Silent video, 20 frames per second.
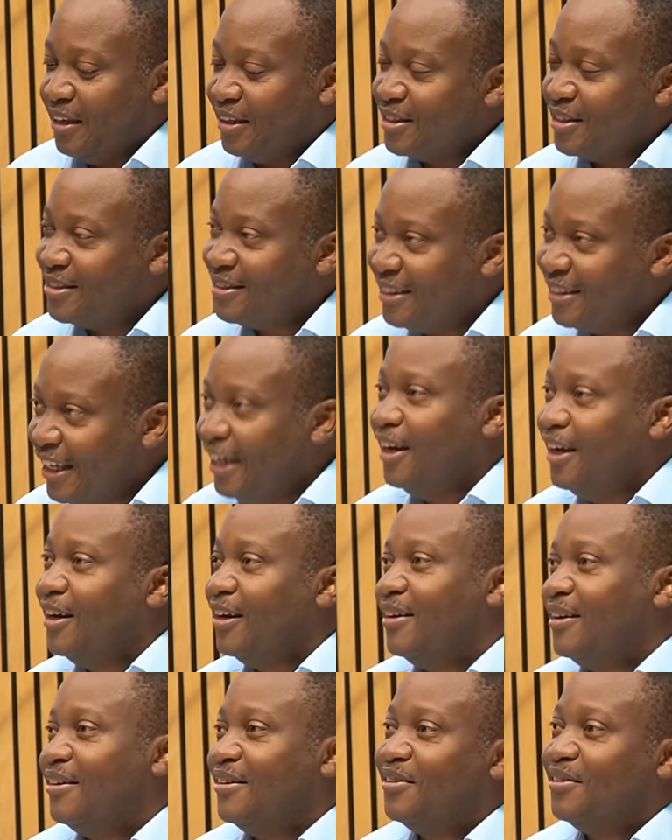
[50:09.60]
steal
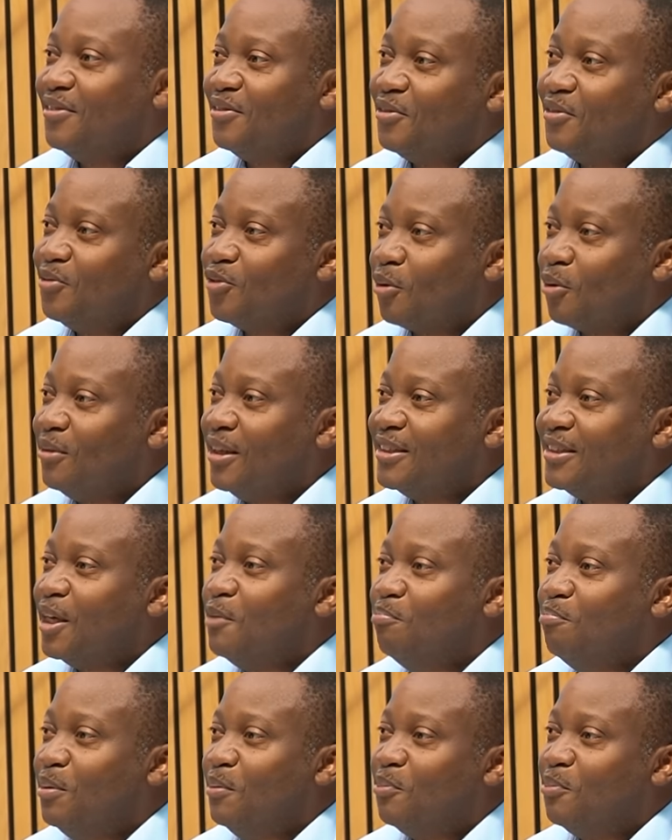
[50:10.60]
from the same
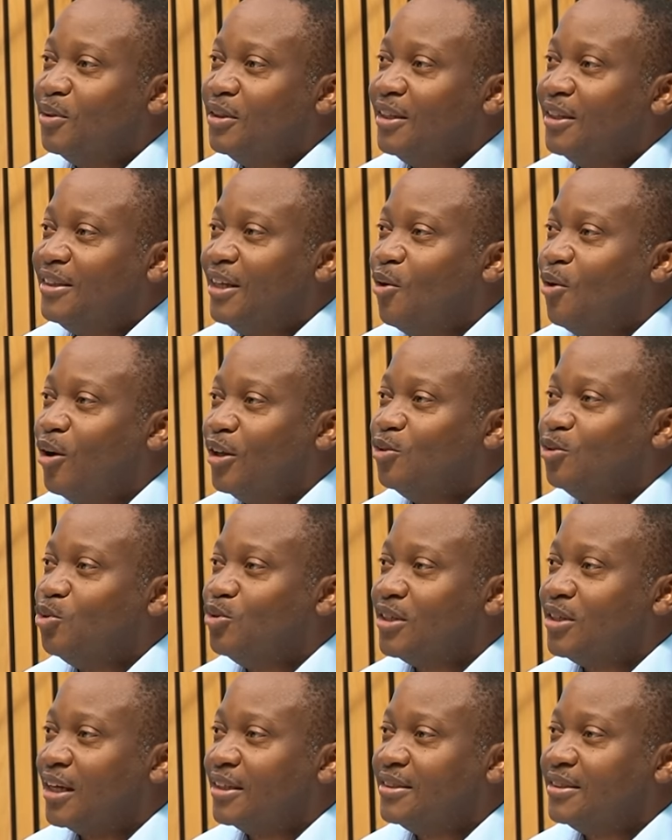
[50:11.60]
people that they want to
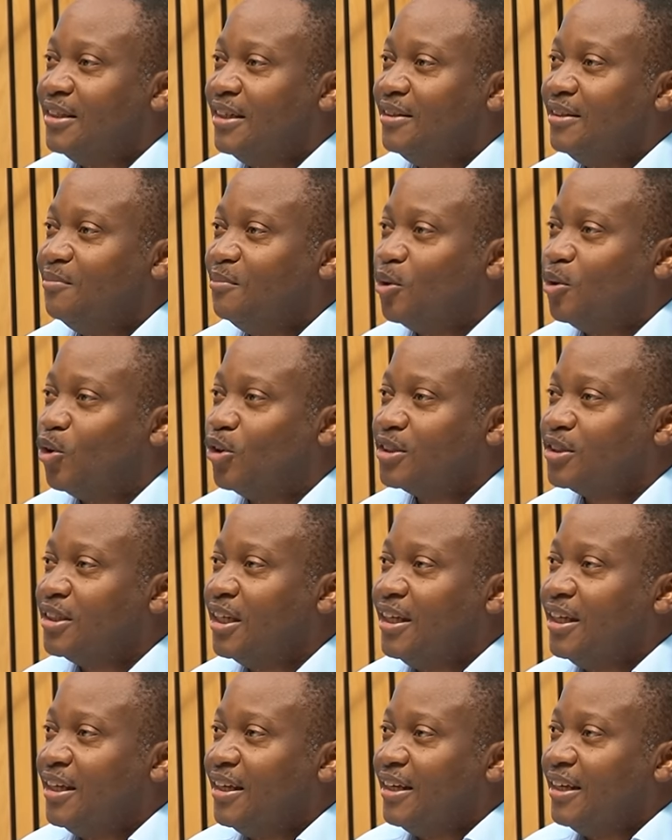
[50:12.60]
succeed because,
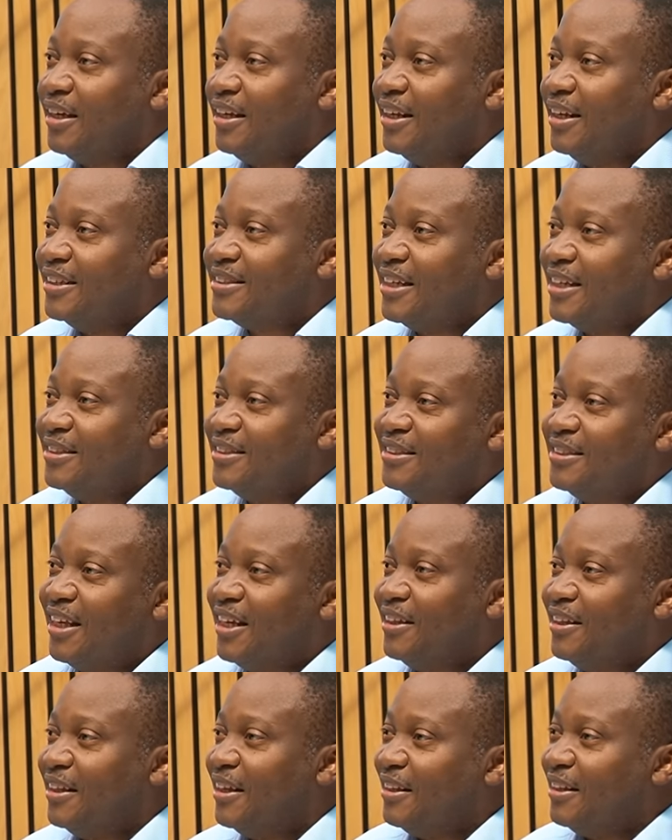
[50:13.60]
in a sense,
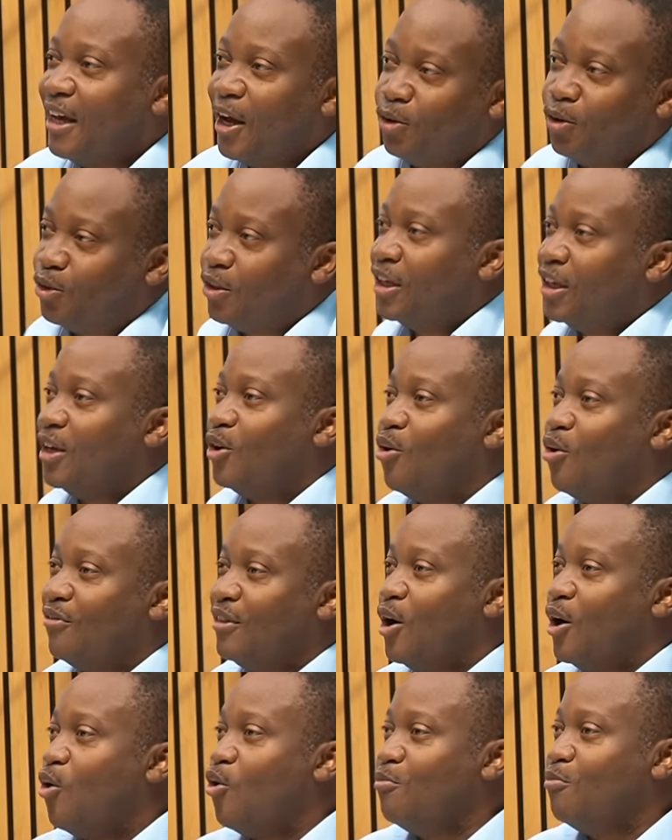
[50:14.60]
they are thinking of
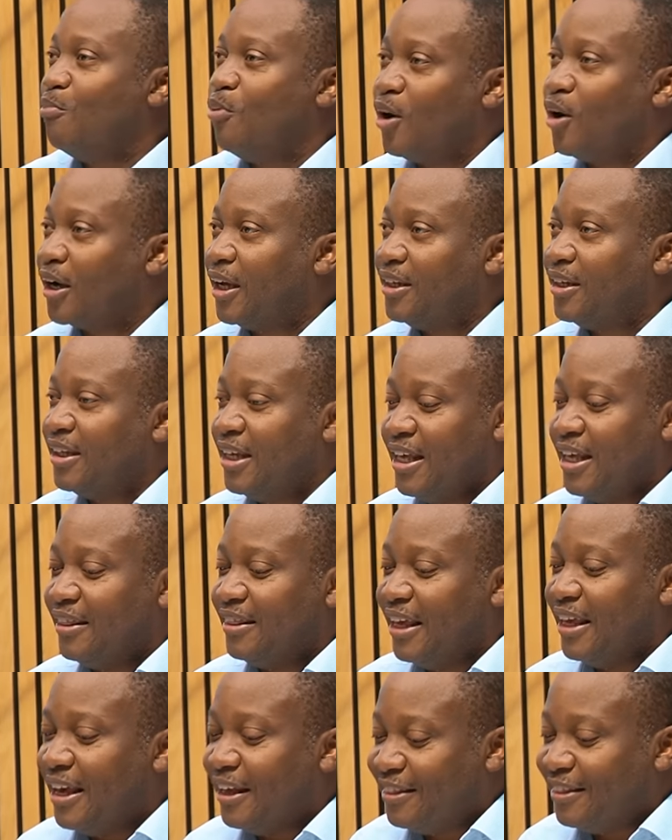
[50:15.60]
their own pocket.
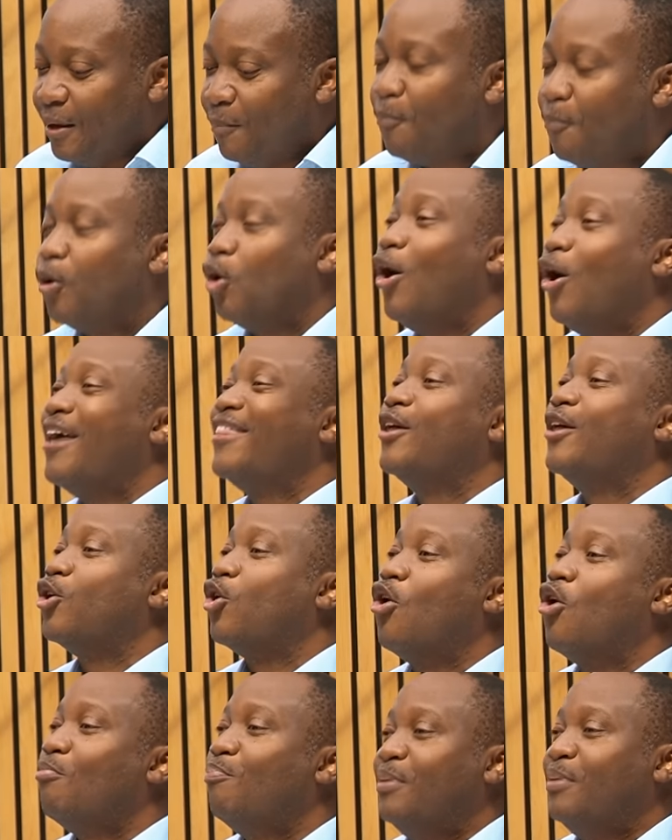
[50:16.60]
They deploy the
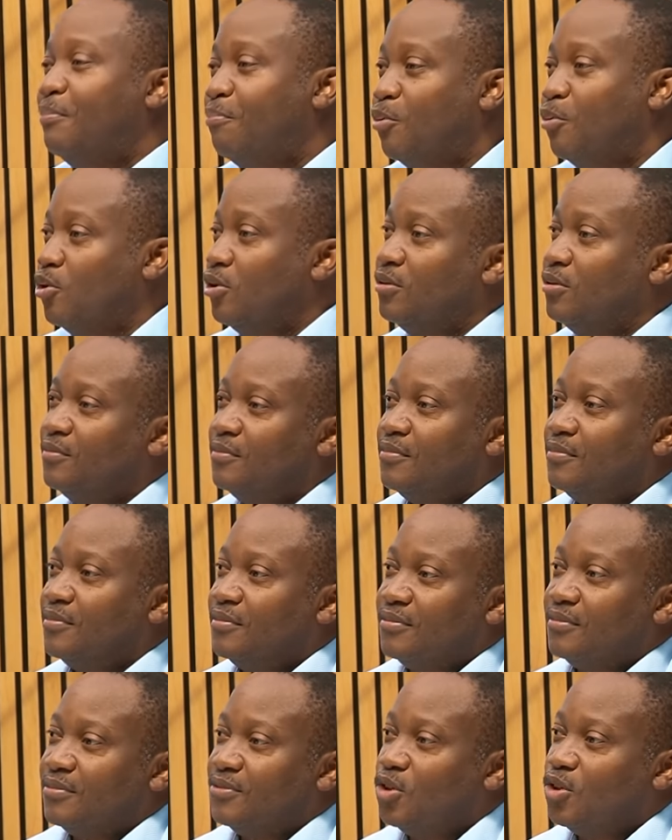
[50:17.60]
wrong people.
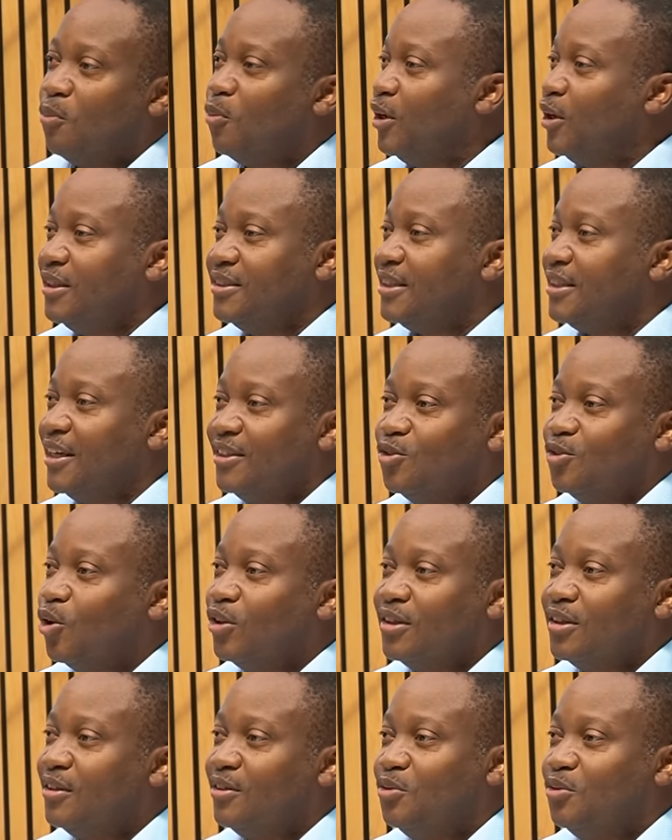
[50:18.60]
Nobody's saying
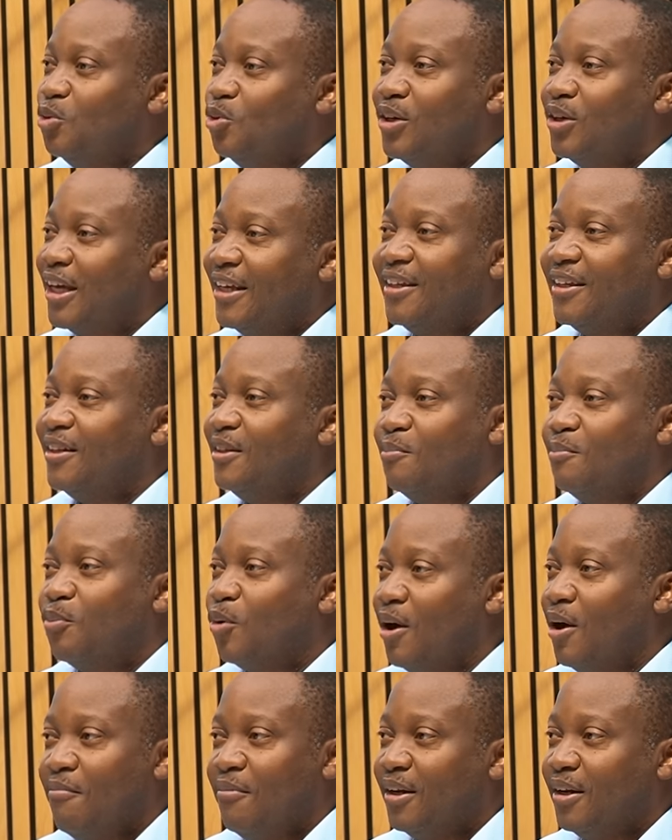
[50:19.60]
don't do cater
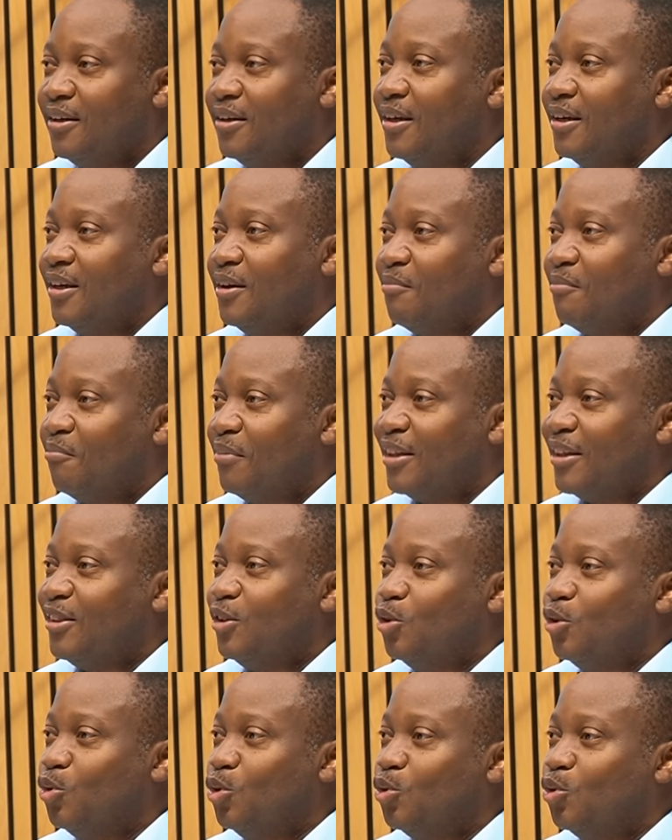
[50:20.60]
deployment, but
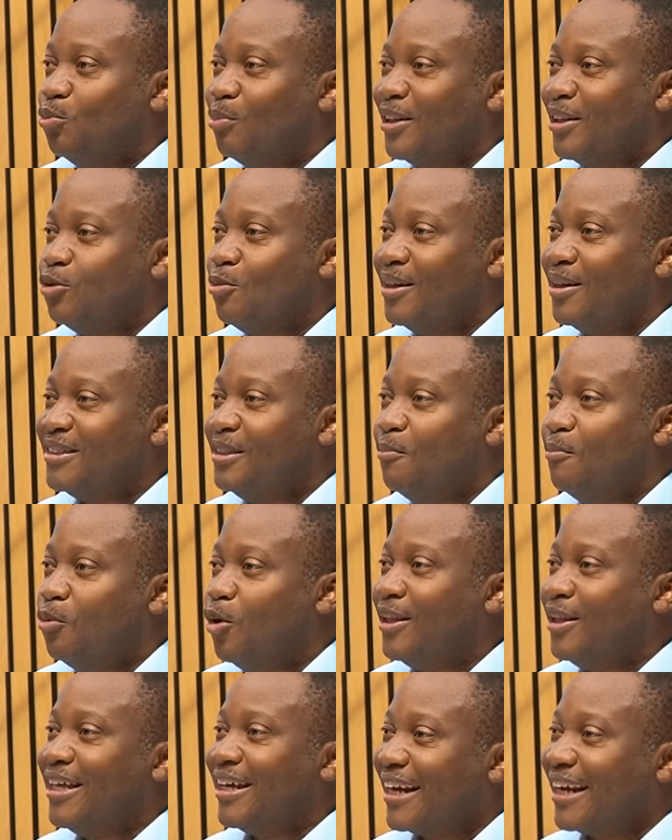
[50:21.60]
you must deploy
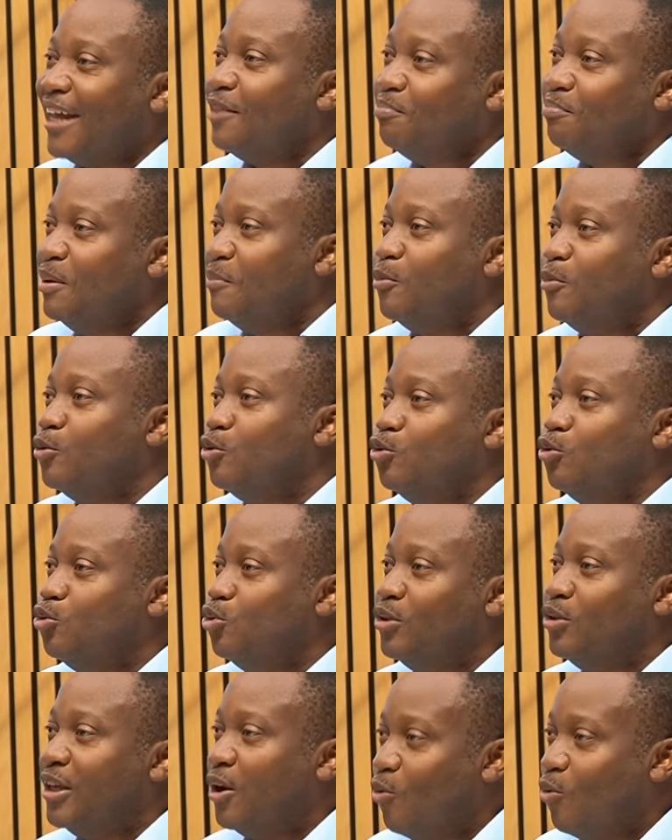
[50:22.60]
the right people to do
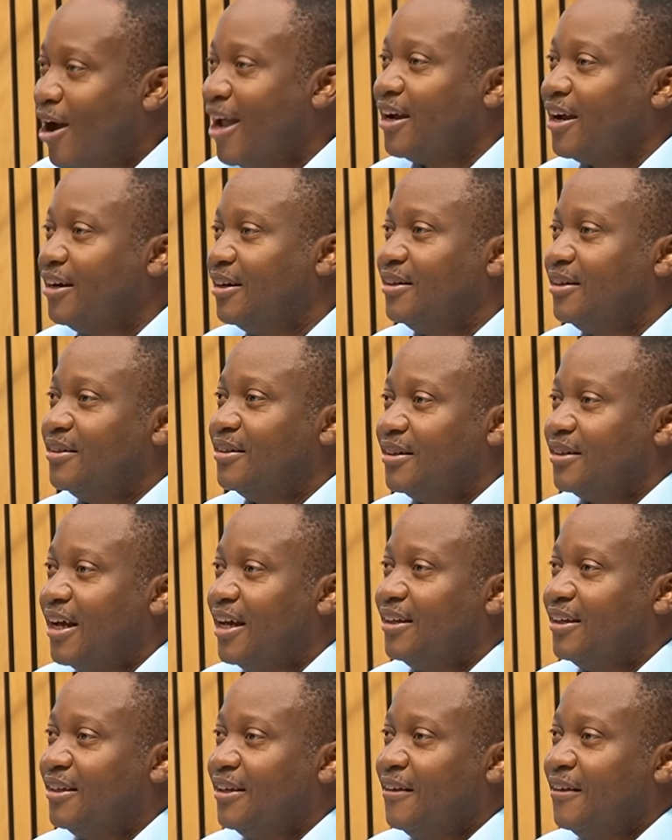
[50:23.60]
the work, right?